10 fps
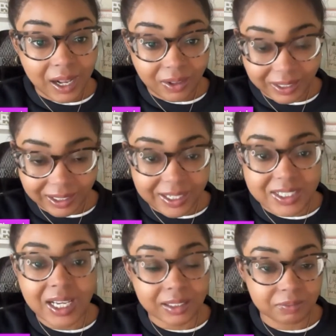Like I
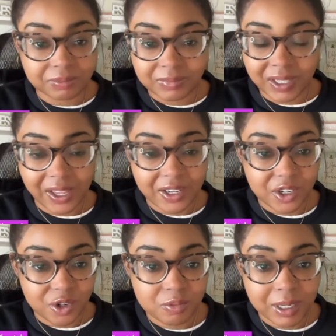said, I like
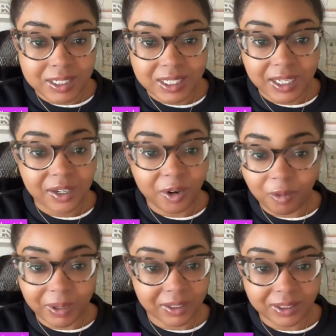to use my CEO
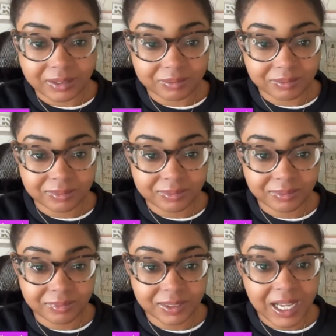method.
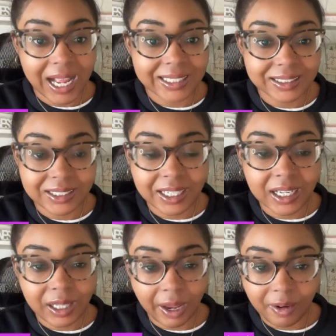I like to get
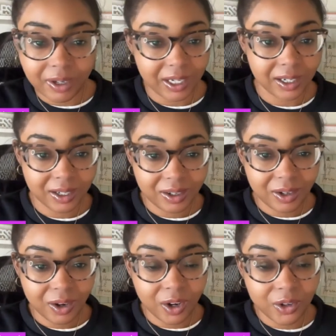clarity
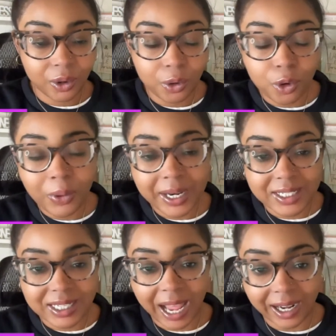on who
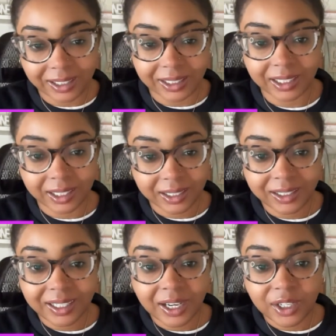exactly
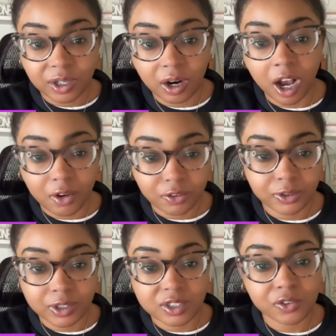your offer
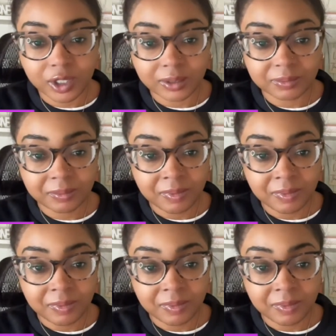is for.